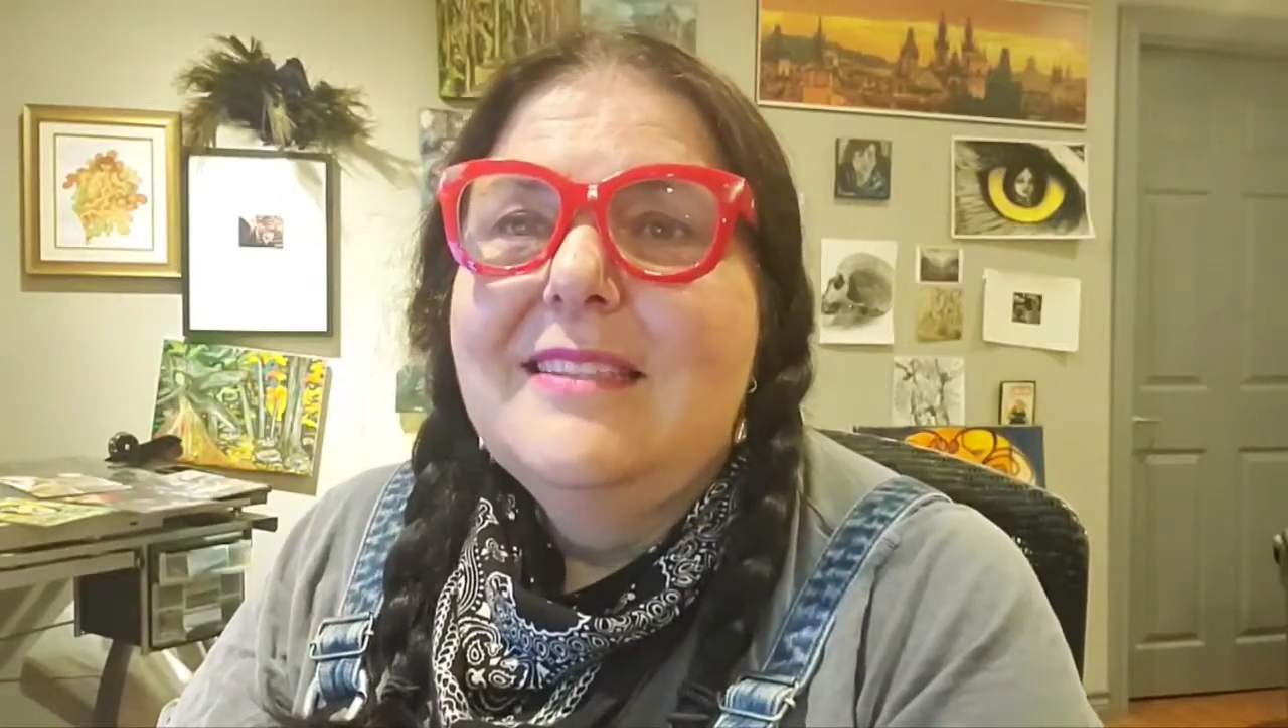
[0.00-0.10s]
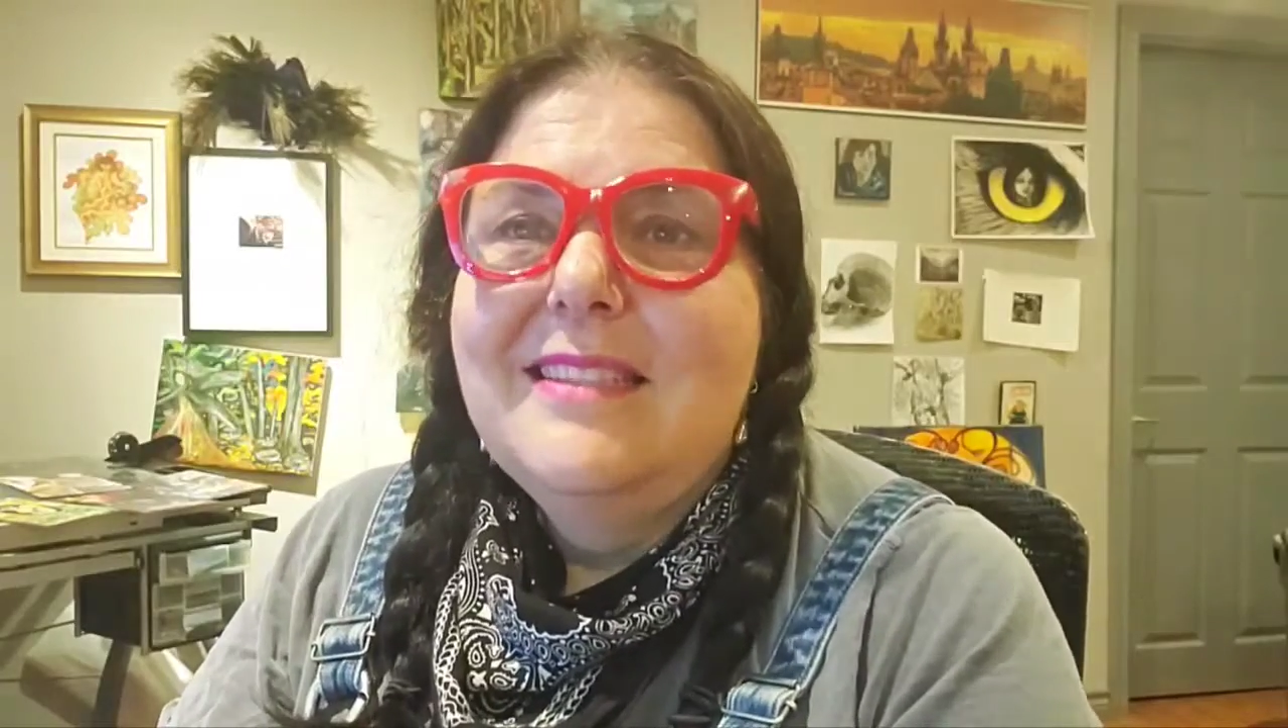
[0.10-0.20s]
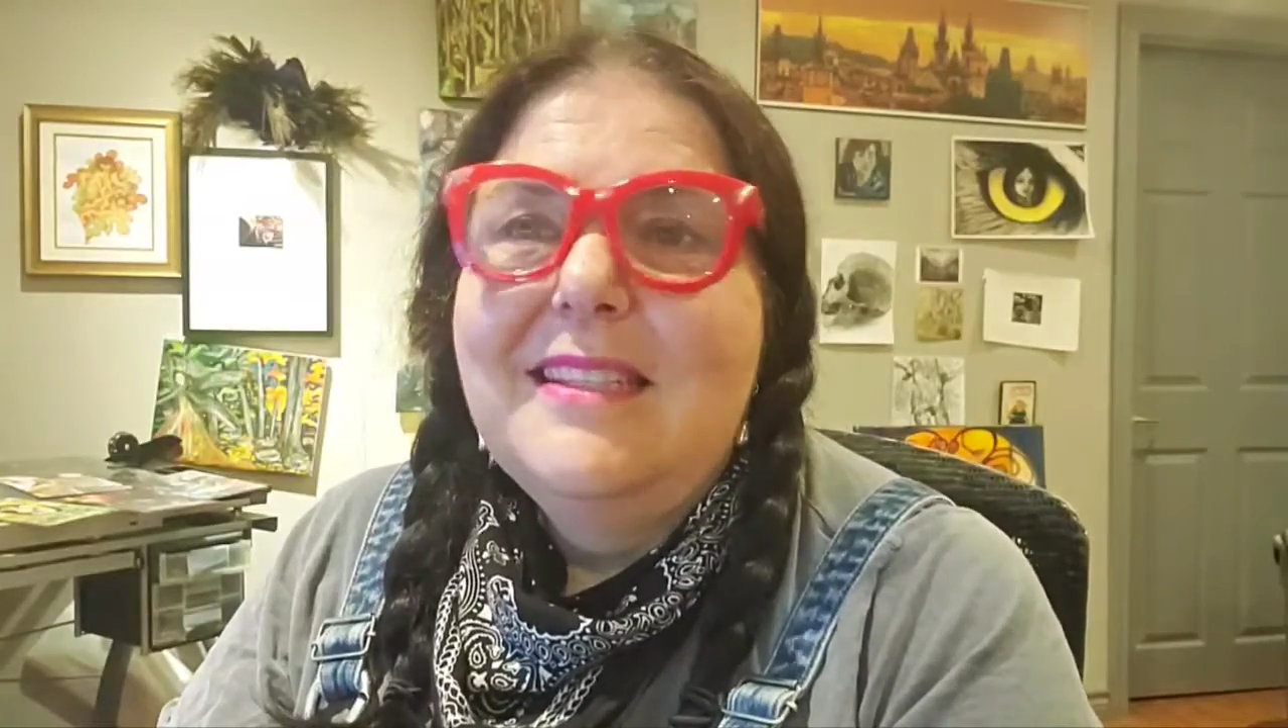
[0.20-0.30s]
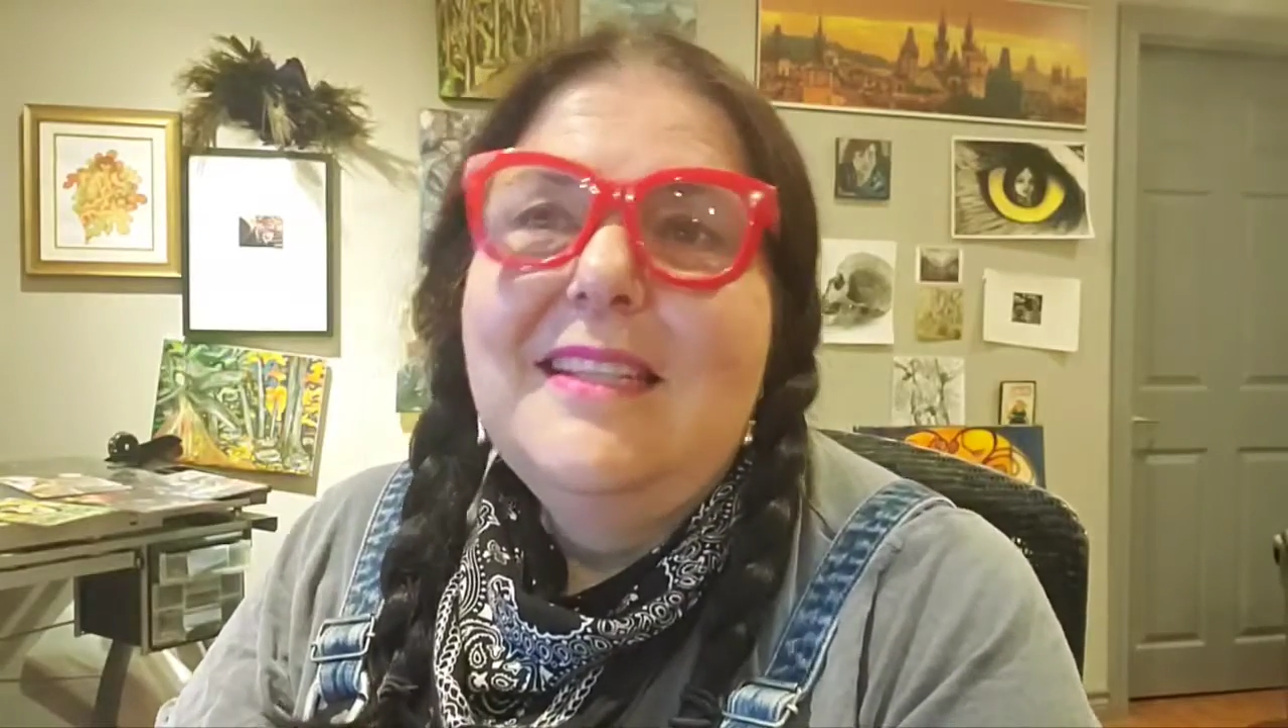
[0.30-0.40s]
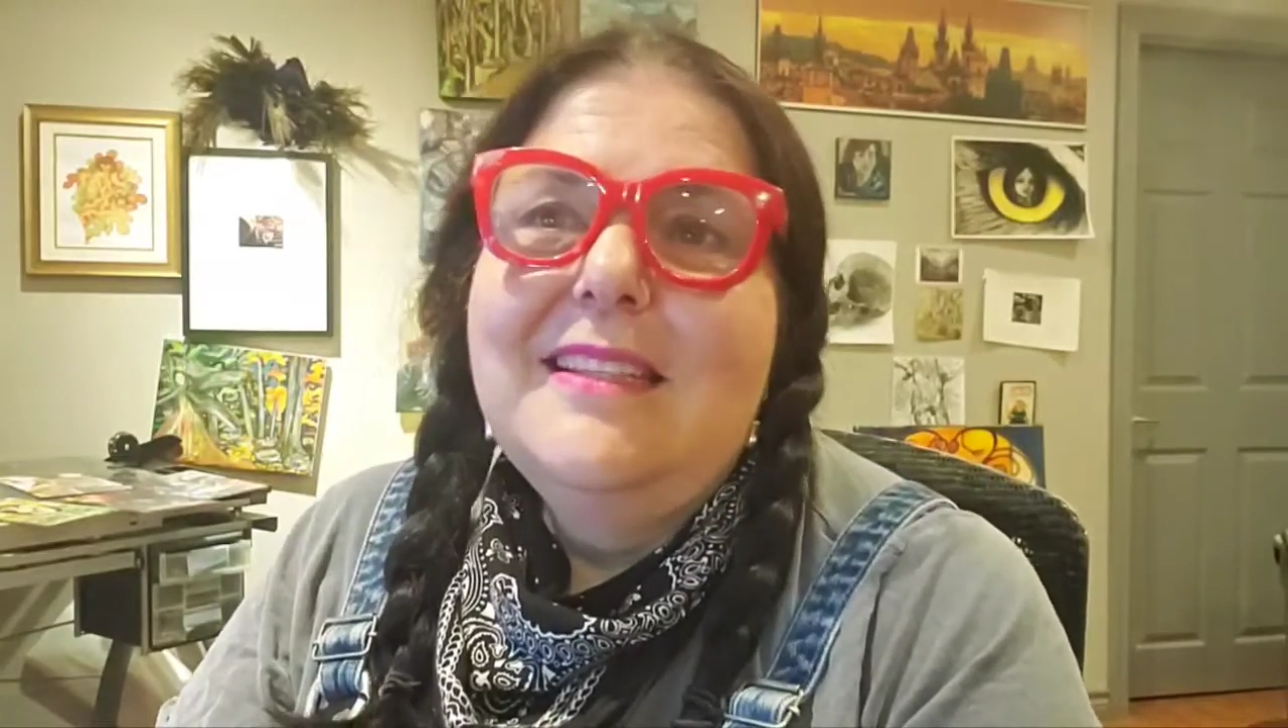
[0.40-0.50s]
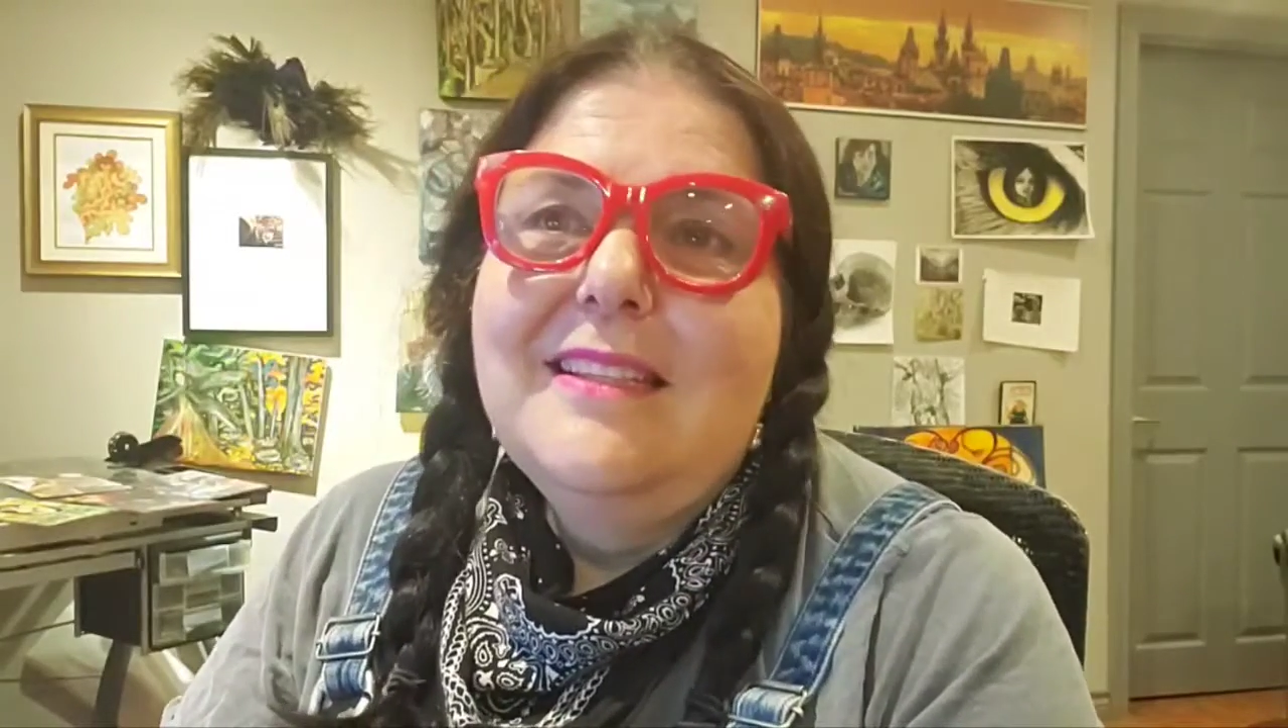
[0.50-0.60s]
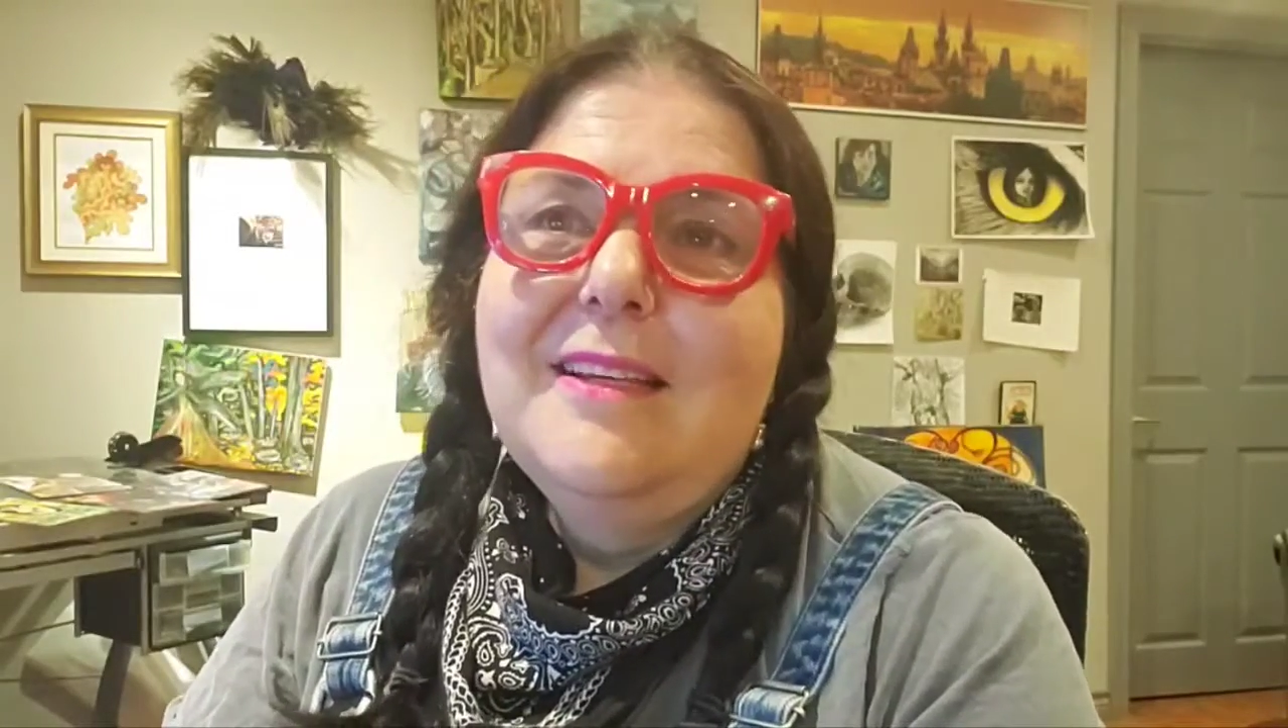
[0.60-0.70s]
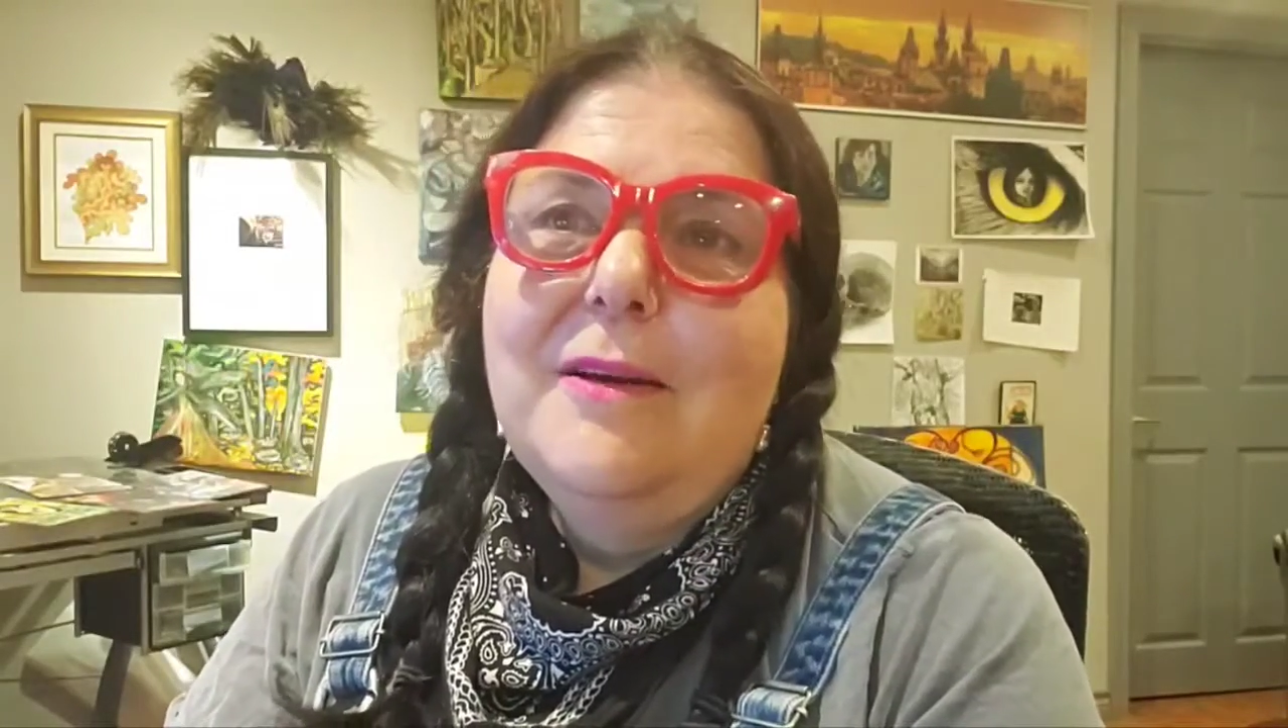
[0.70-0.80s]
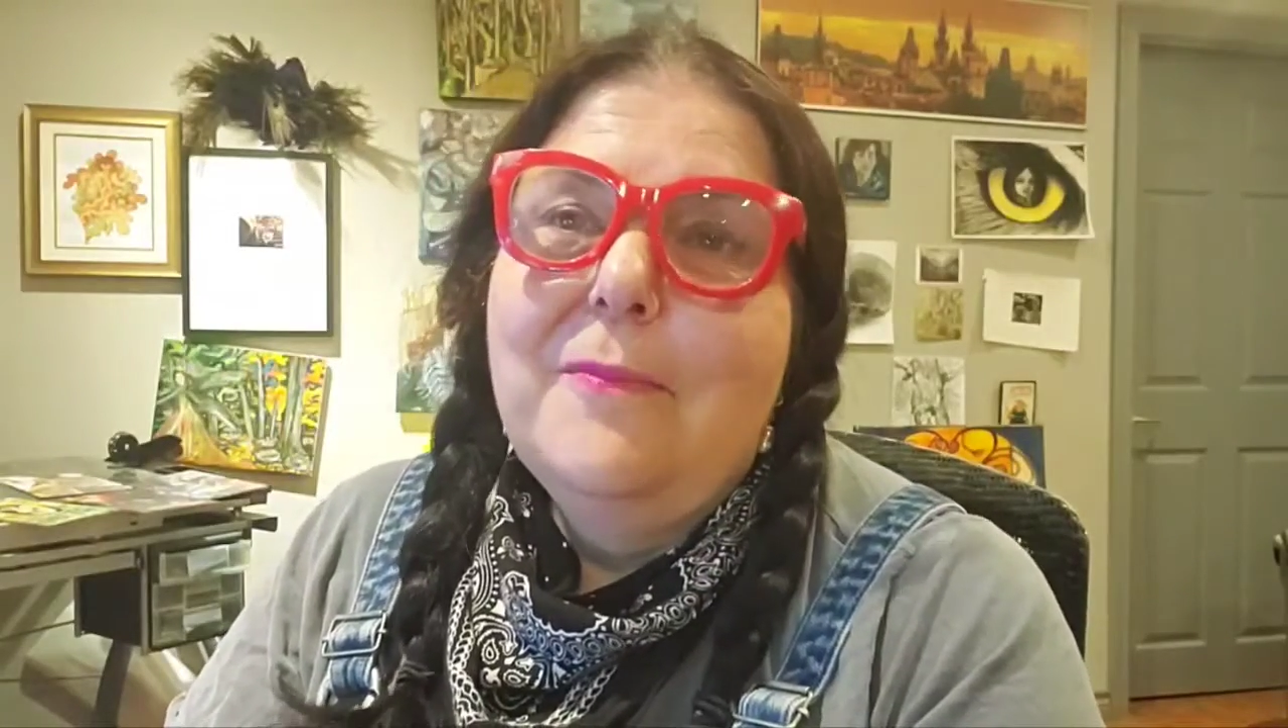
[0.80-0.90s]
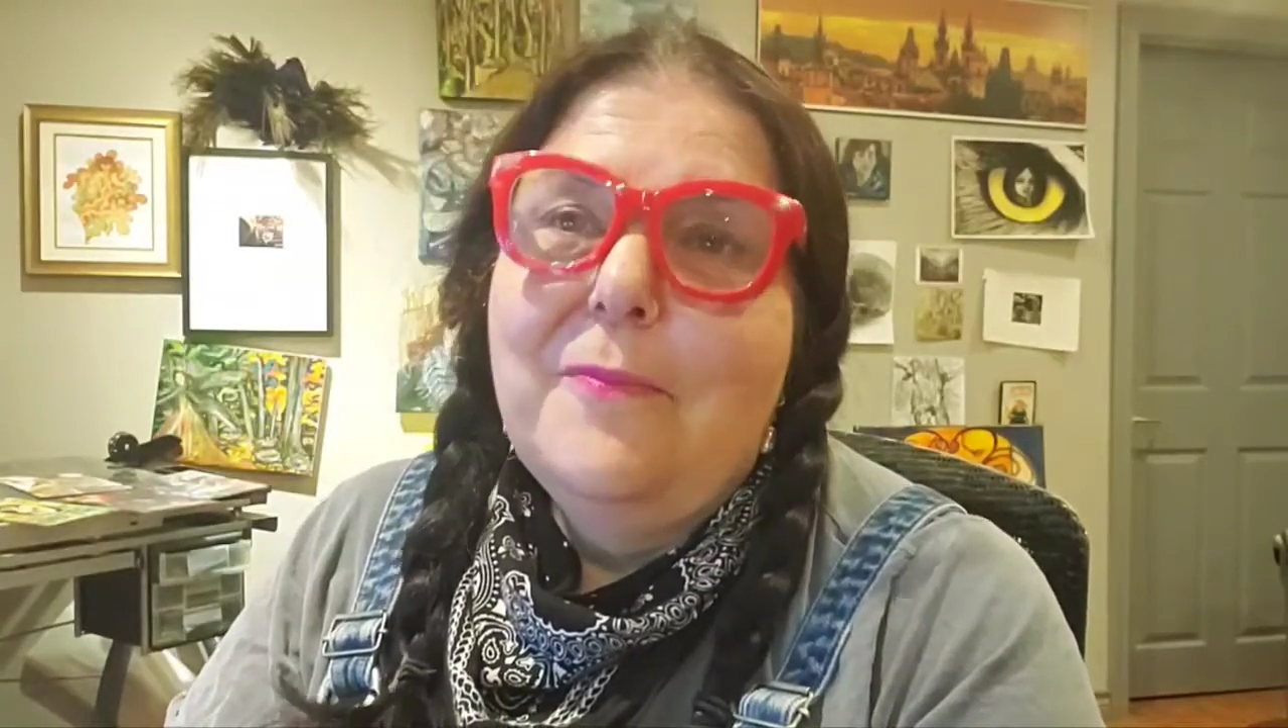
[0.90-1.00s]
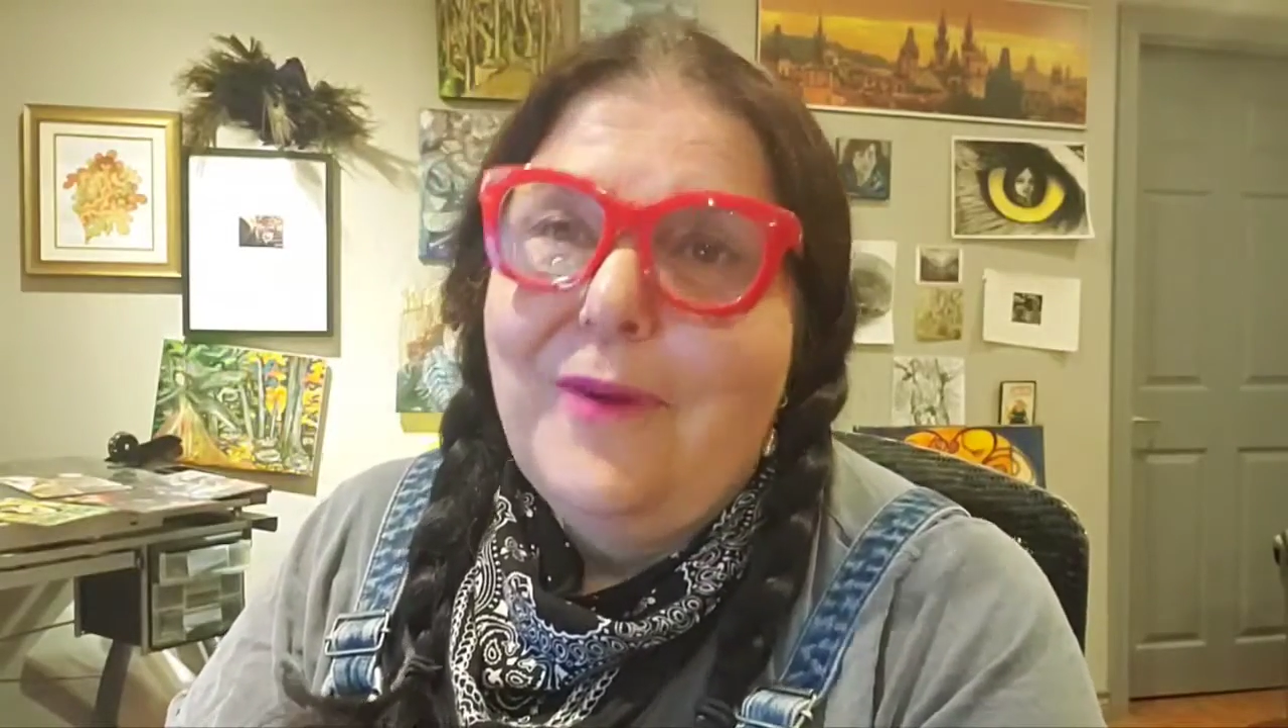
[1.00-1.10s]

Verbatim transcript: seeing the